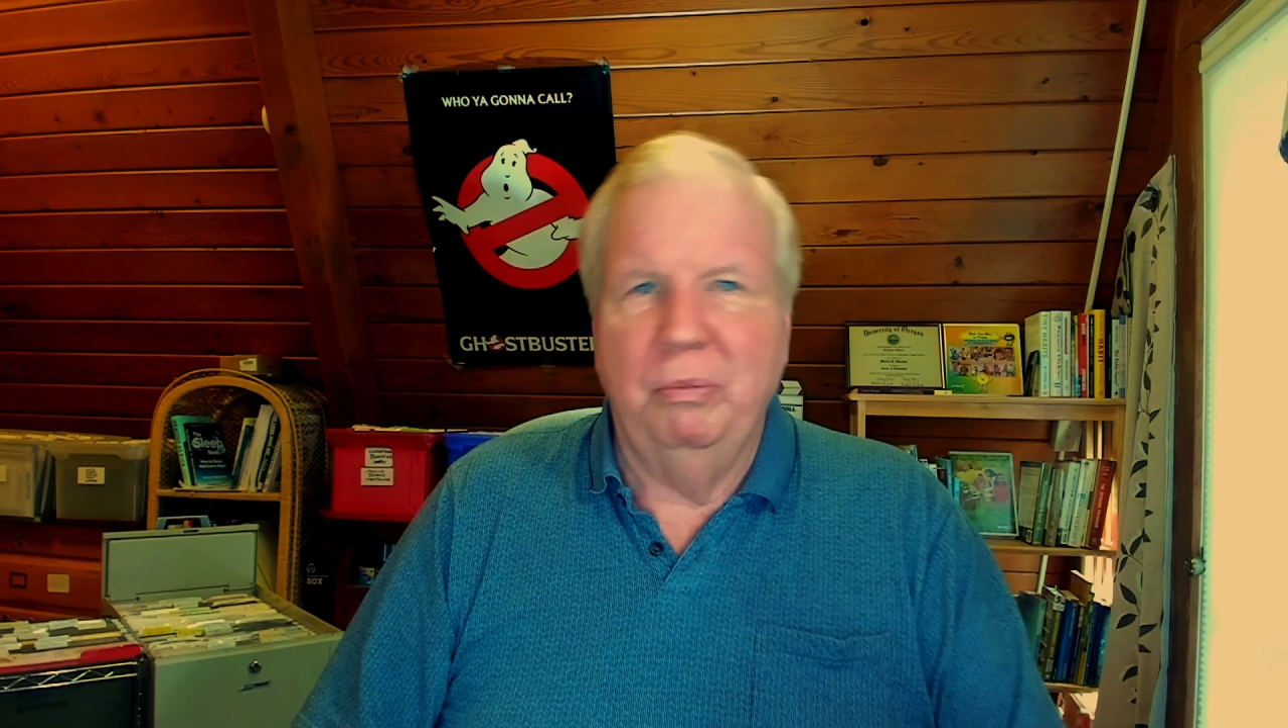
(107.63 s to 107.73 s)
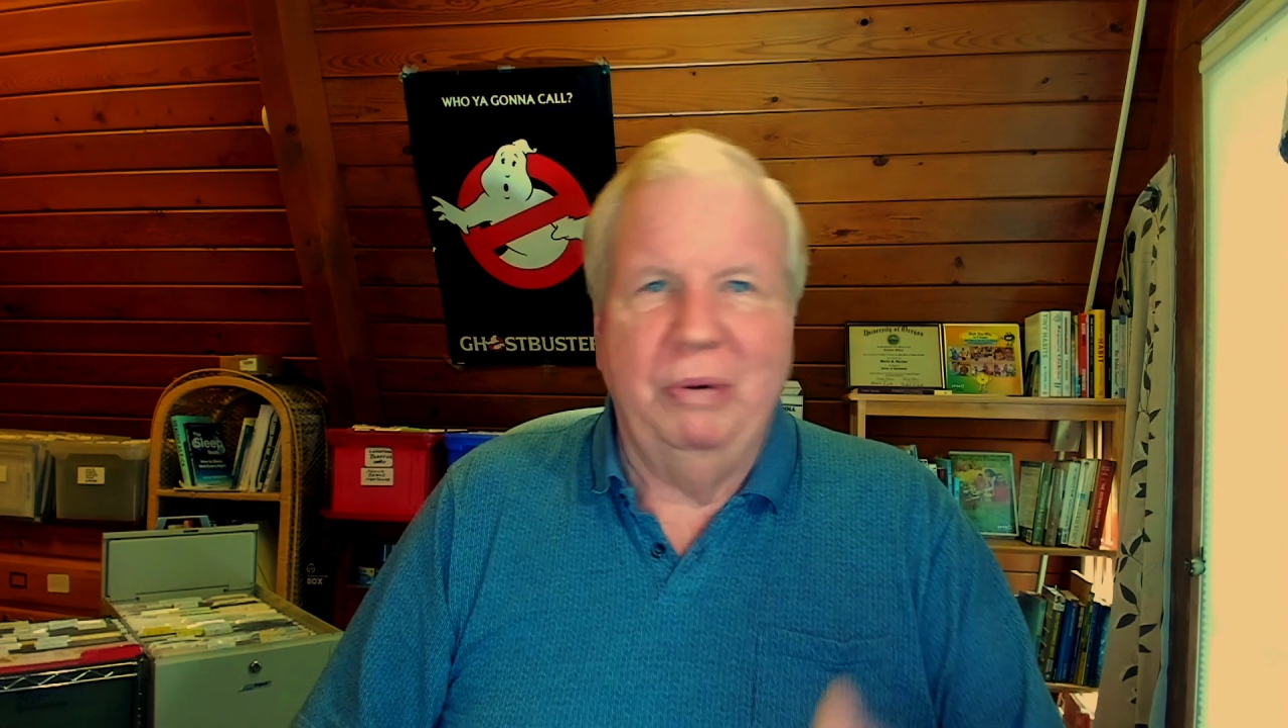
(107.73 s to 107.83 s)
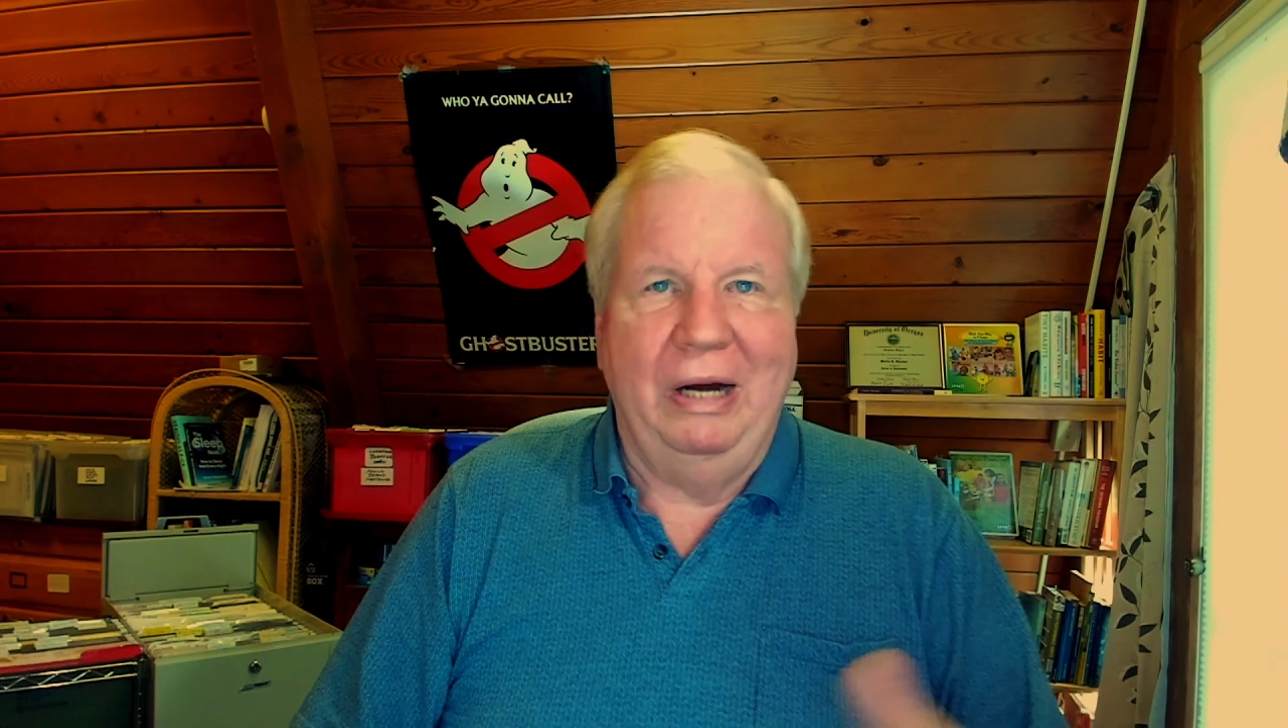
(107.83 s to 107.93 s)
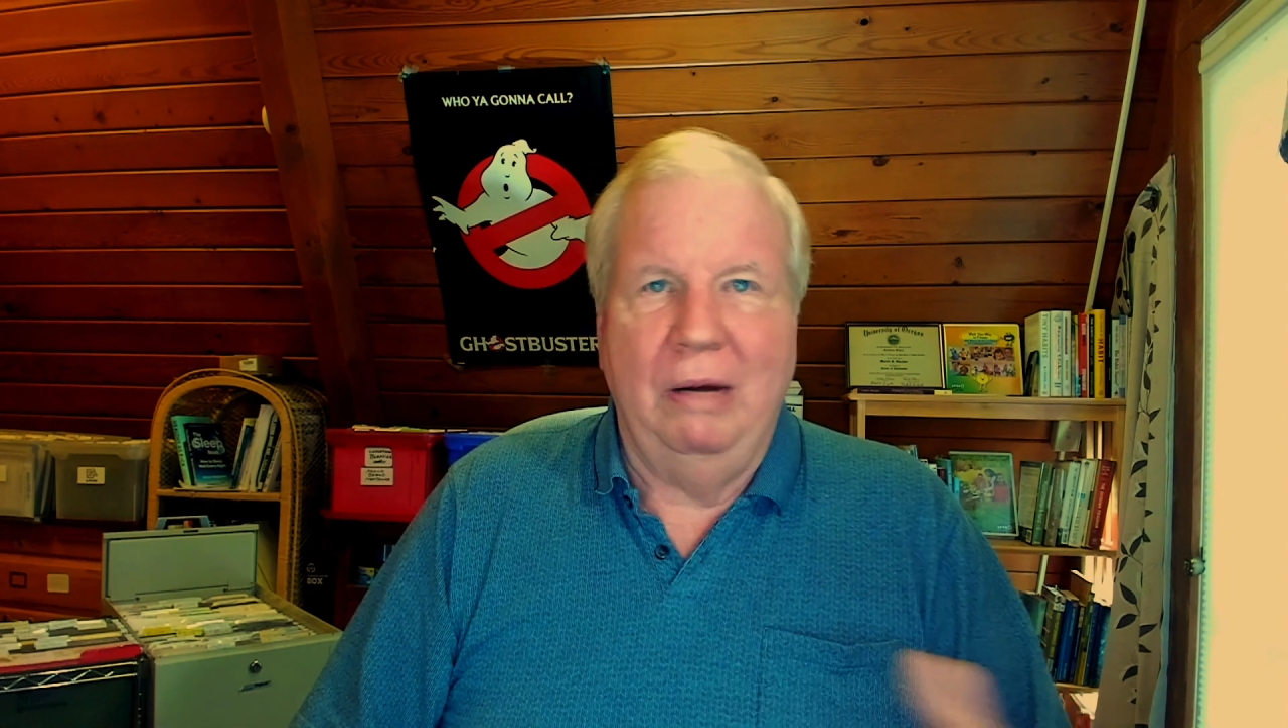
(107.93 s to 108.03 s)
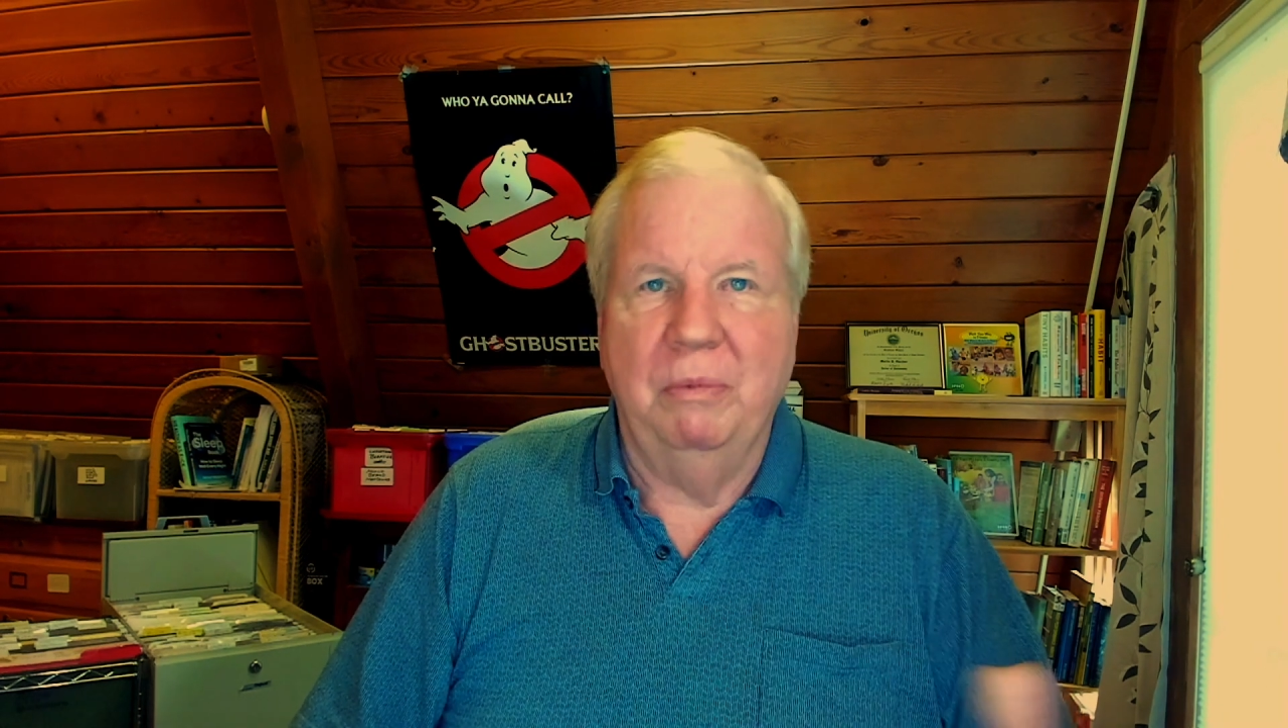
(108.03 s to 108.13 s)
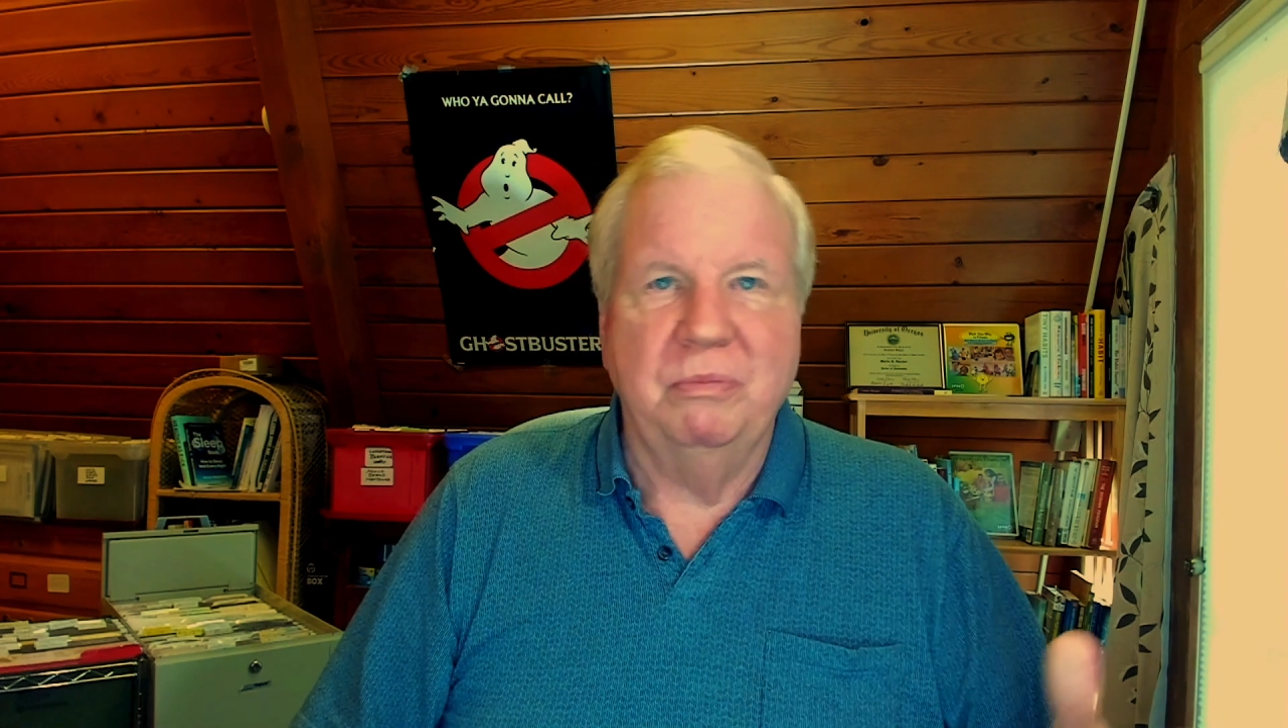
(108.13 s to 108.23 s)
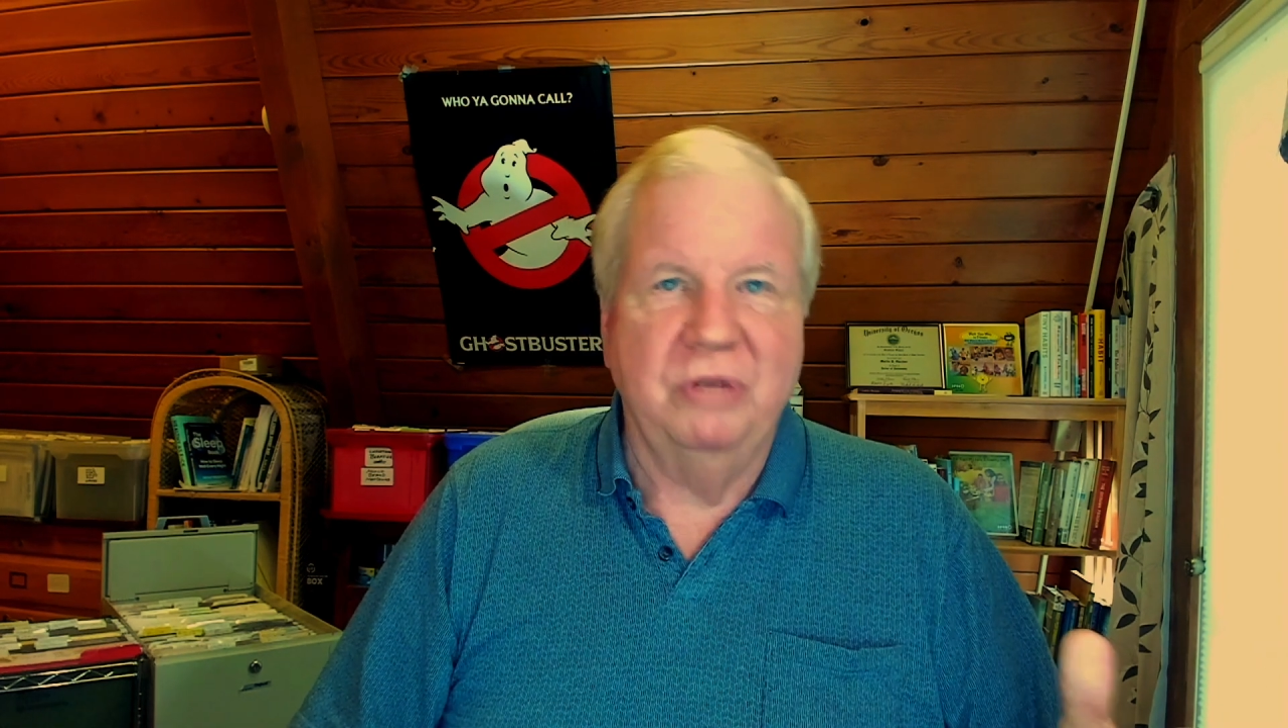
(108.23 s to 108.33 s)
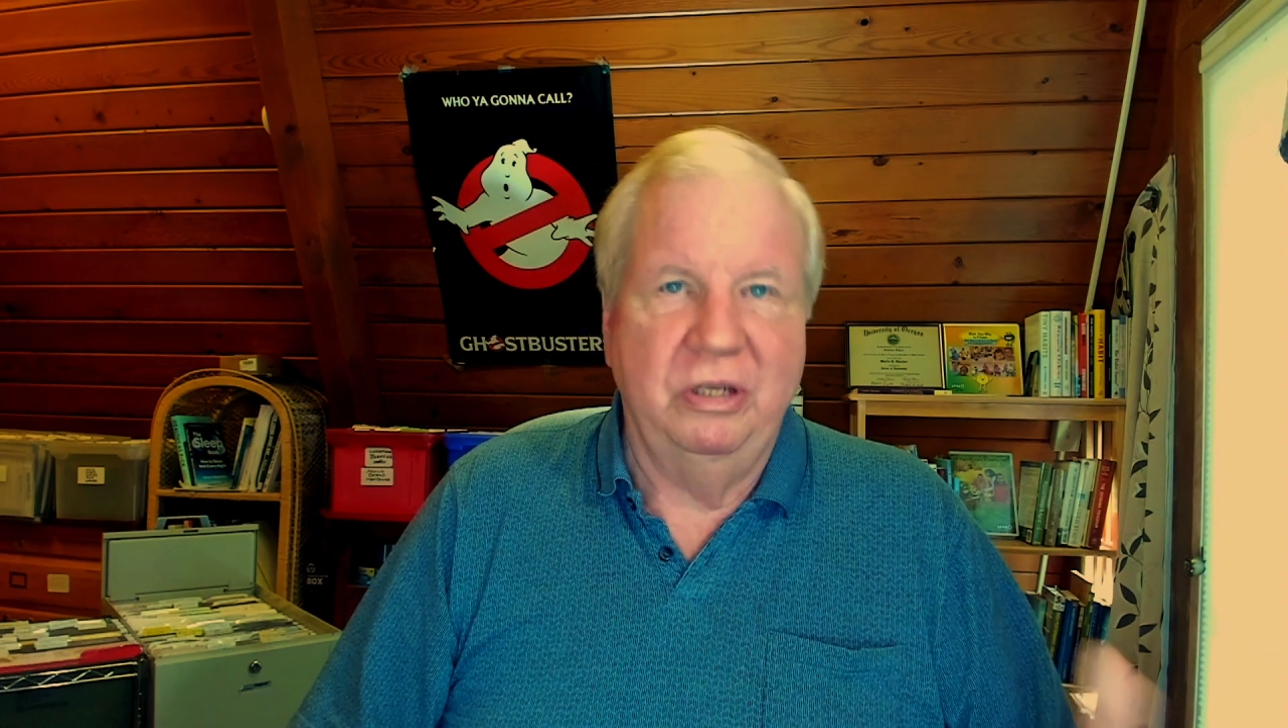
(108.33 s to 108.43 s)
problems and